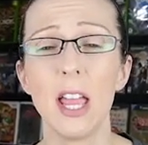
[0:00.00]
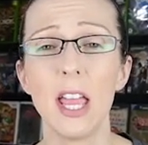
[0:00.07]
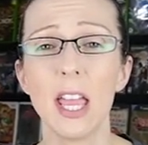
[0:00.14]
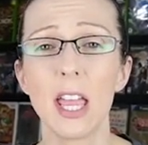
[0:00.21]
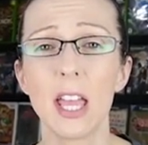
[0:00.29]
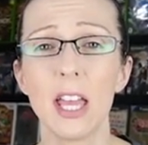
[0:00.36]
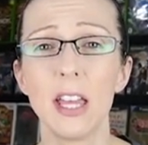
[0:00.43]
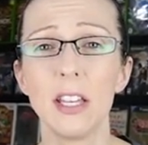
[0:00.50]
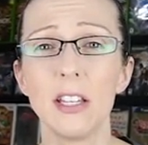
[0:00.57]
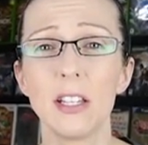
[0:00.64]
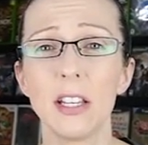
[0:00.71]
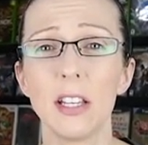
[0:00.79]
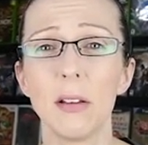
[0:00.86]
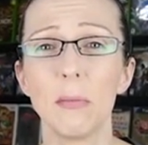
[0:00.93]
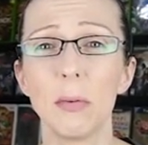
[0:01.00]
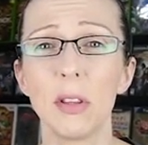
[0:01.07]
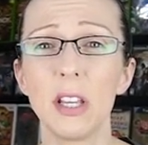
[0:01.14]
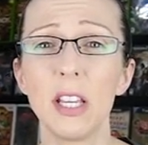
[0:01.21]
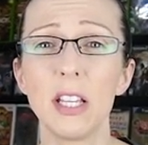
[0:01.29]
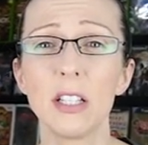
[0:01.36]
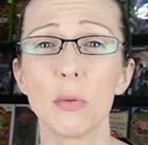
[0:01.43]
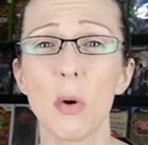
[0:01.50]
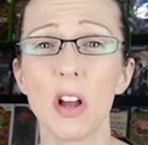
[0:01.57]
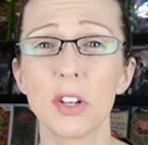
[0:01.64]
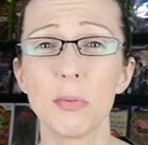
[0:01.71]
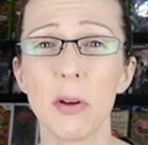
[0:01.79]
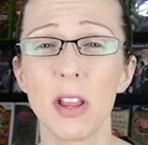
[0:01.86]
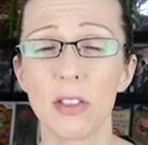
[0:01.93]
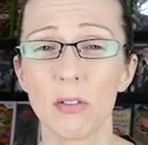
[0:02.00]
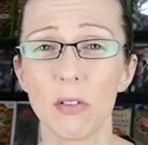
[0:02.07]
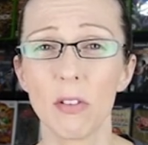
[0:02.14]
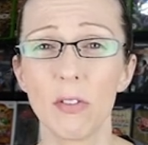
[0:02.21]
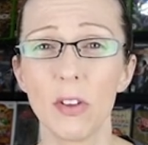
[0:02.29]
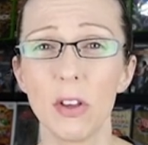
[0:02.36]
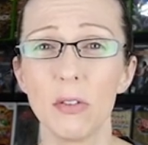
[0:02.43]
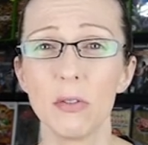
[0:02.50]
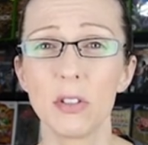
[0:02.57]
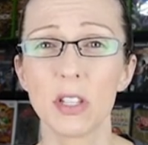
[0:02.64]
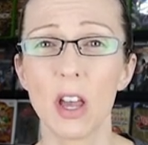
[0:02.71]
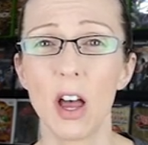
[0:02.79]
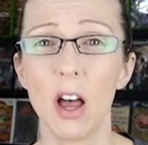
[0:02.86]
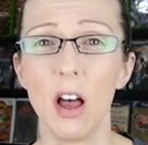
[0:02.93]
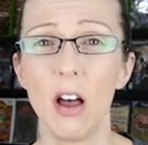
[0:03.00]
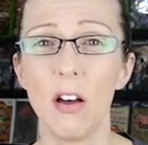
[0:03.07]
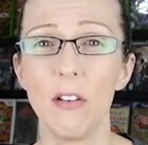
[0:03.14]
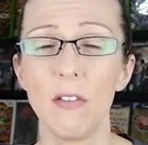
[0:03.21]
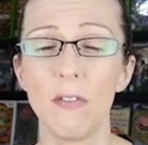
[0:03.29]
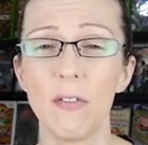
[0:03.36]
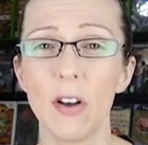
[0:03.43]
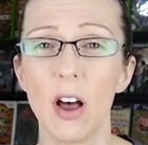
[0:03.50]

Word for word: and please watch my other reviews of